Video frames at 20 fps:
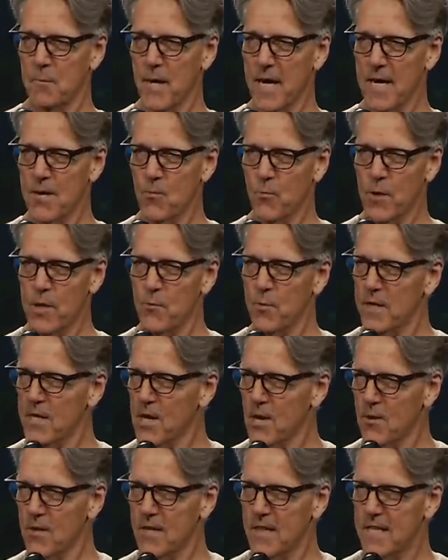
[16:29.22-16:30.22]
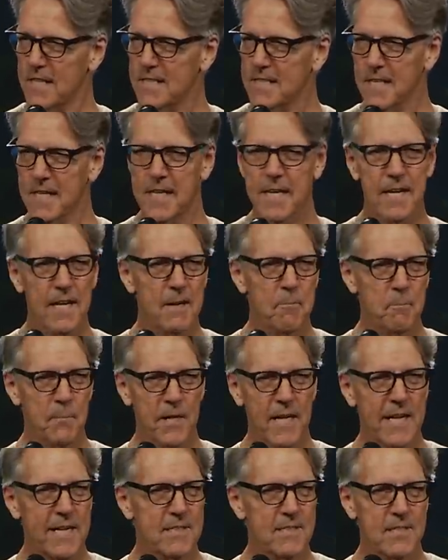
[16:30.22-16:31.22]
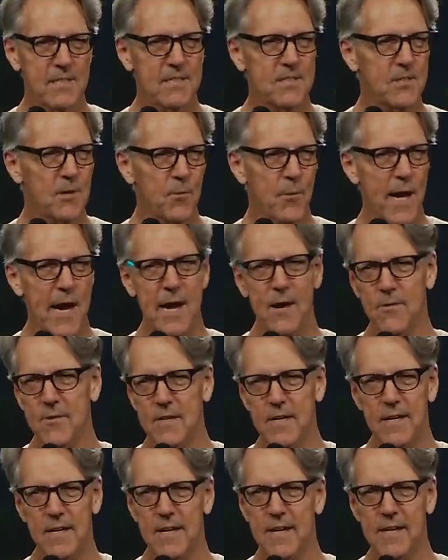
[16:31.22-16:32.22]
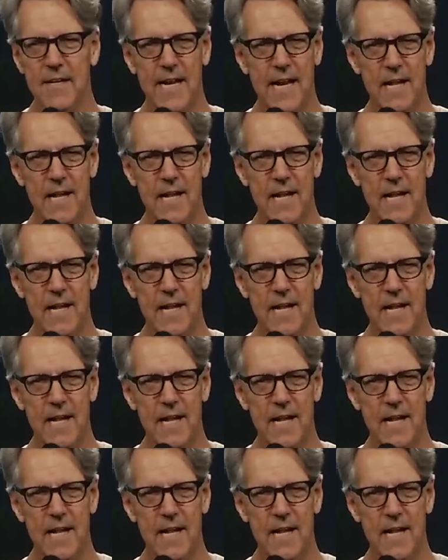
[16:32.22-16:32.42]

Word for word: But we would go to these little places around uh,